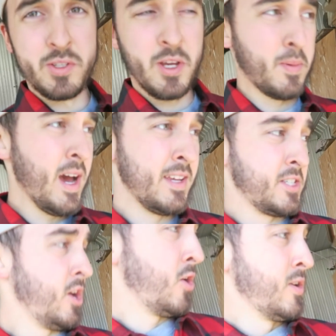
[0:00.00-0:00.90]
What's up guys?
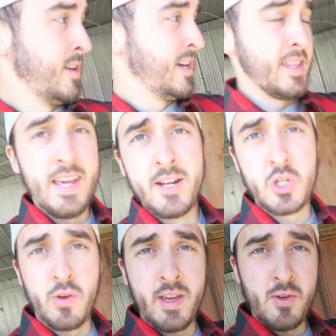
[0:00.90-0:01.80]
So the
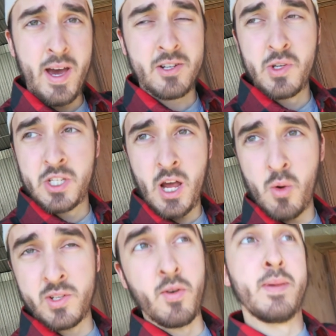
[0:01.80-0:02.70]
intro that you actually saw
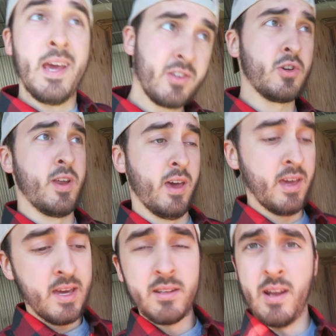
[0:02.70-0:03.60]
was from
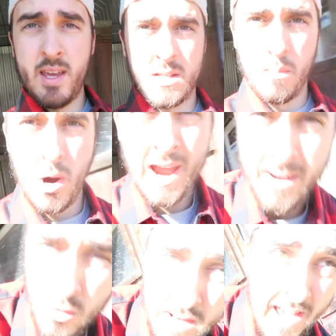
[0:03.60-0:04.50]
yesterday. Today is a brand new